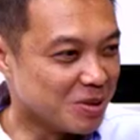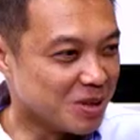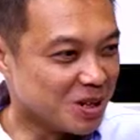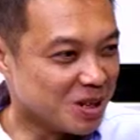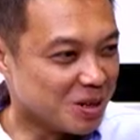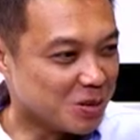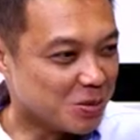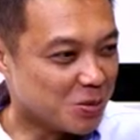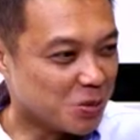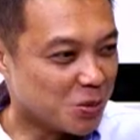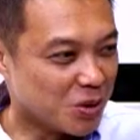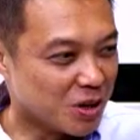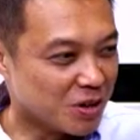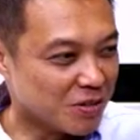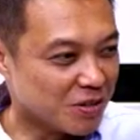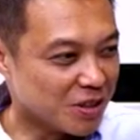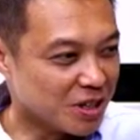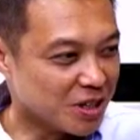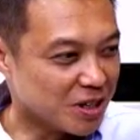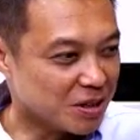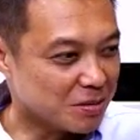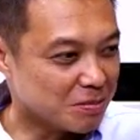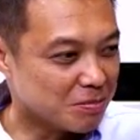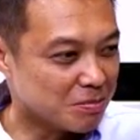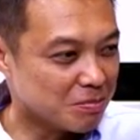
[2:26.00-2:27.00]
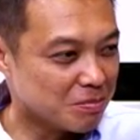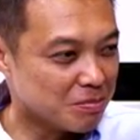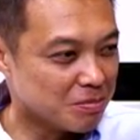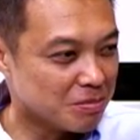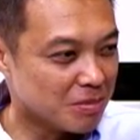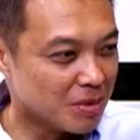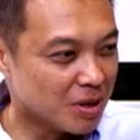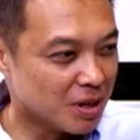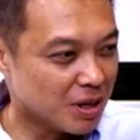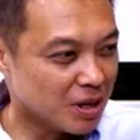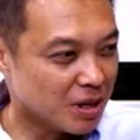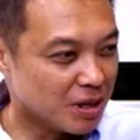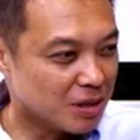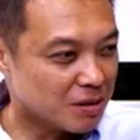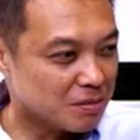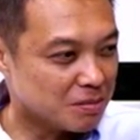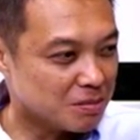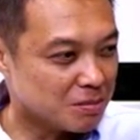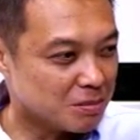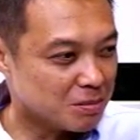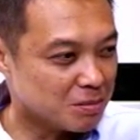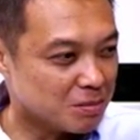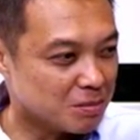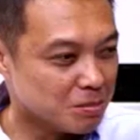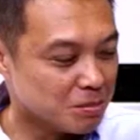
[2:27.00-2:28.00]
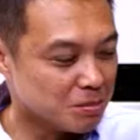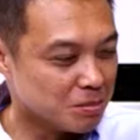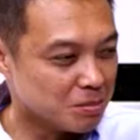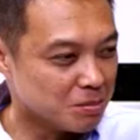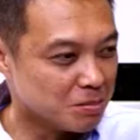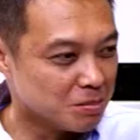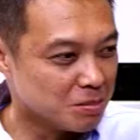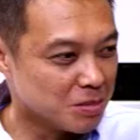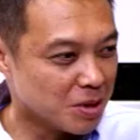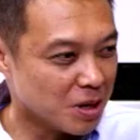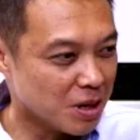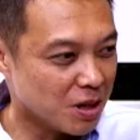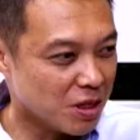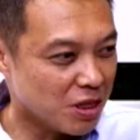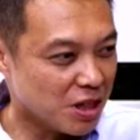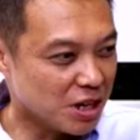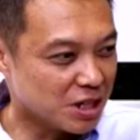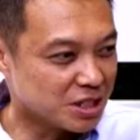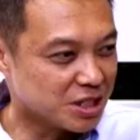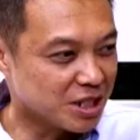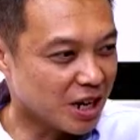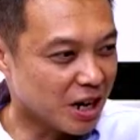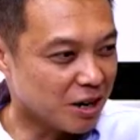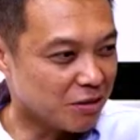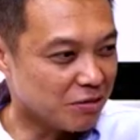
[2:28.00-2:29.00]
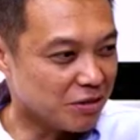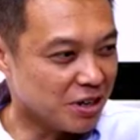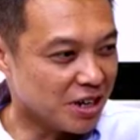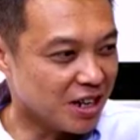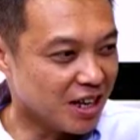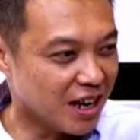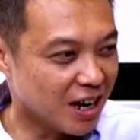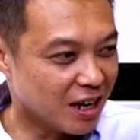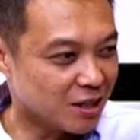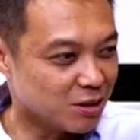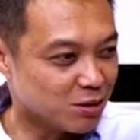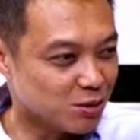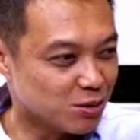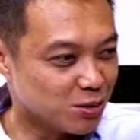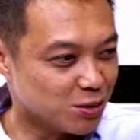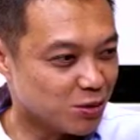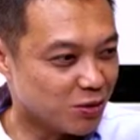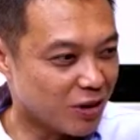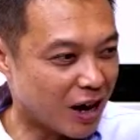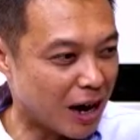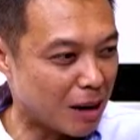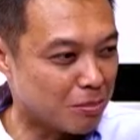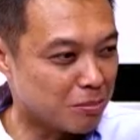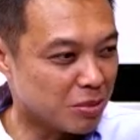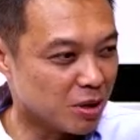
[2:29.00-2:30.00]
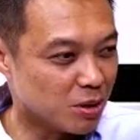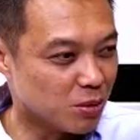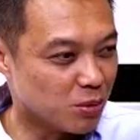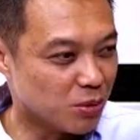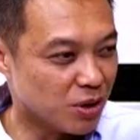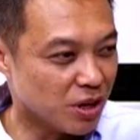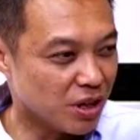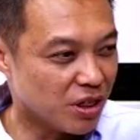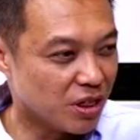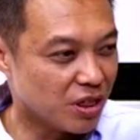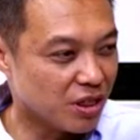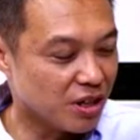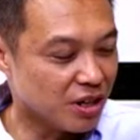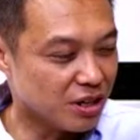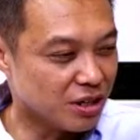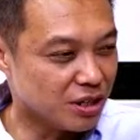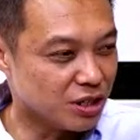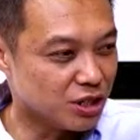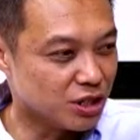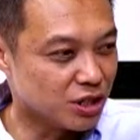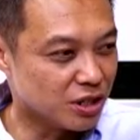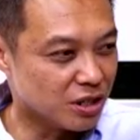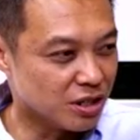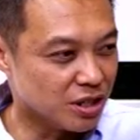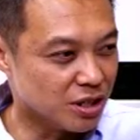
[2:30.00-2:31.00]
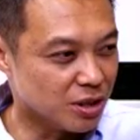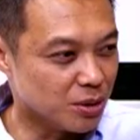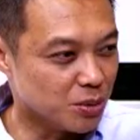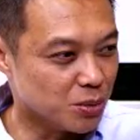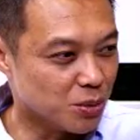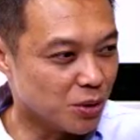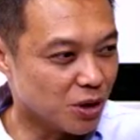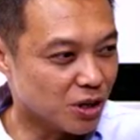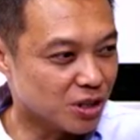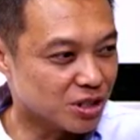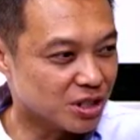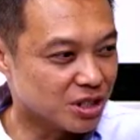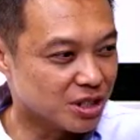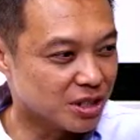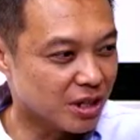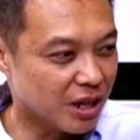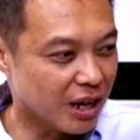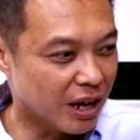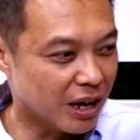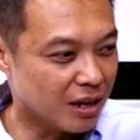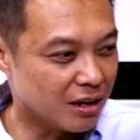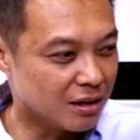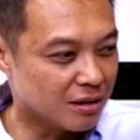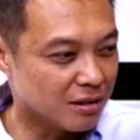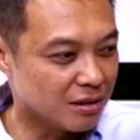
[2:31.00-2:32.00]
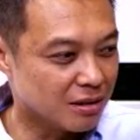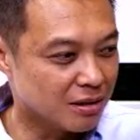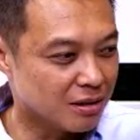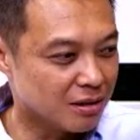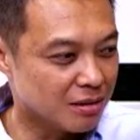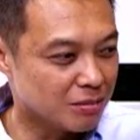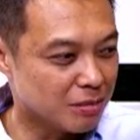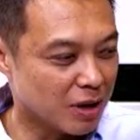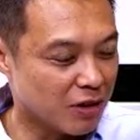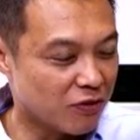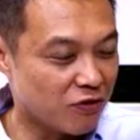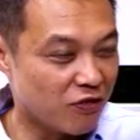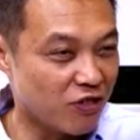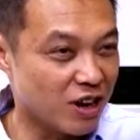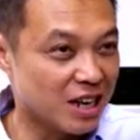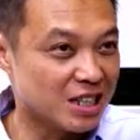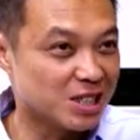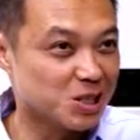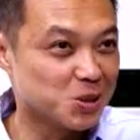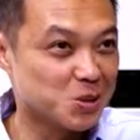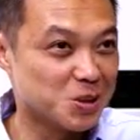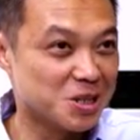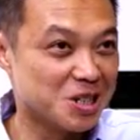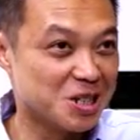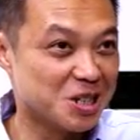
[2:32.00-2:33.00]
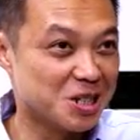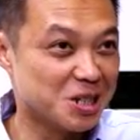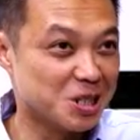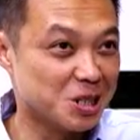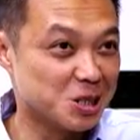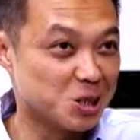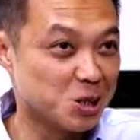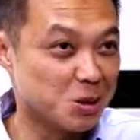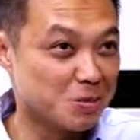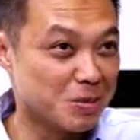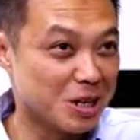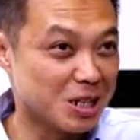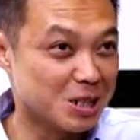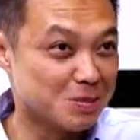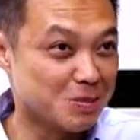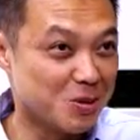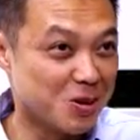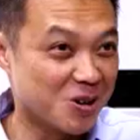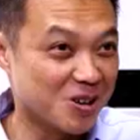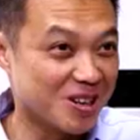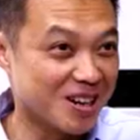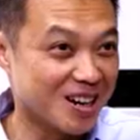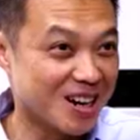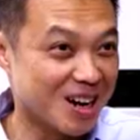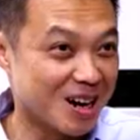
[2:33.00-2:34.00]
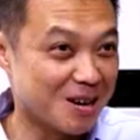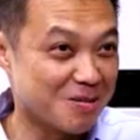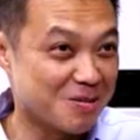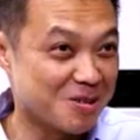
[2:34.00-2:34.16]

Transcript: the one of the um, things that I really had to grapple with initially was that my friends were earning so much more than I